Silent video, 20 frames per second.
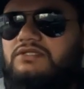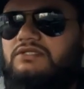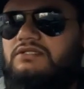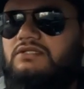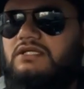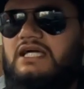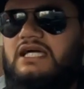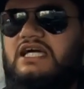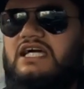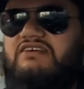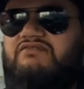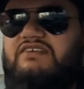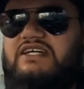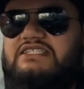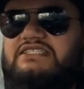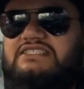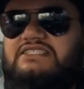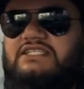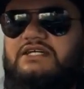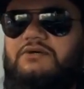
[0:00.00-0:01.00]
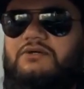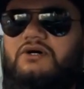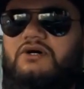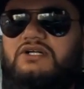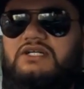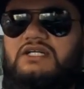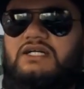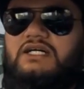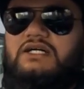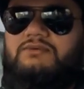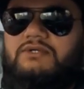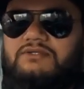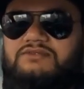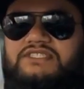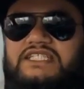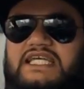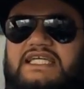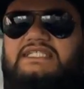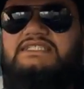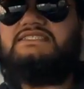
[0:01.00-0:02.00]
air vents no longer
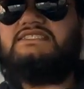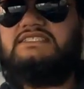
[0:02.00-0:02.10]
rotate,